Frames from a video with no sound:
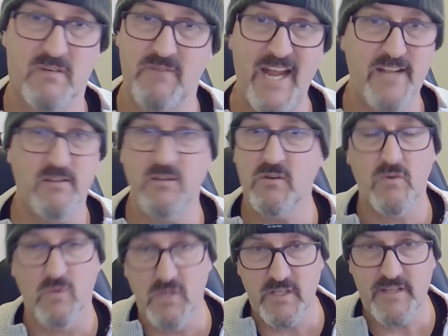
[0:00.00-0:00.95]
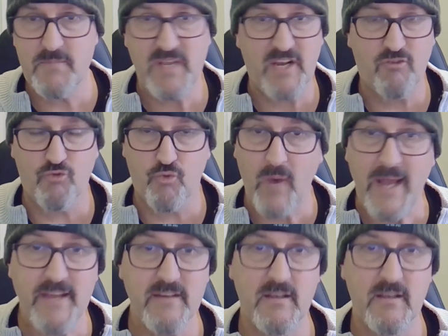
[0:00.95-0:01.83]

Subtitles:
I've had a look at all of them. They're great.